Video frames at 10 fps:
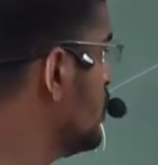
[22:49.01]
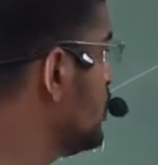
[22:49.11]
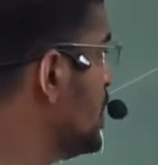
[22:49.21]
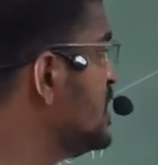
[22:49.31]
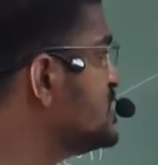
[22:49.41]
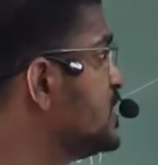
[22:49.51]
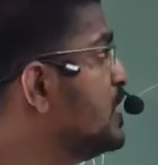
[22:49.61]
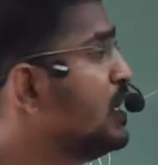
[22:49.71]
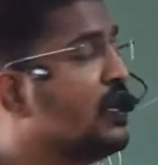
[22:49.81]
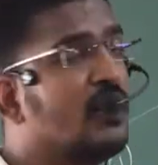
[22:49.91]
you
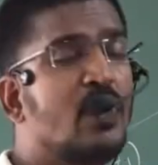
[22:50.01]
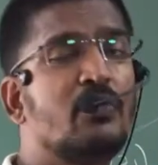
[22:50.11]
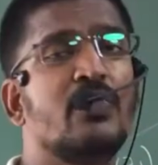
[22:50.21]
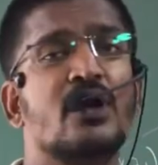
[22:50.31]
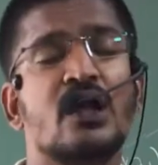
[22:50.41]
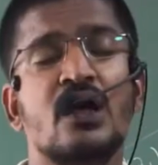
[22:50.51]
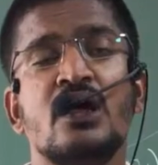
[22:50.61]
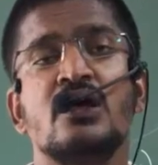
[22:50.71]
please remember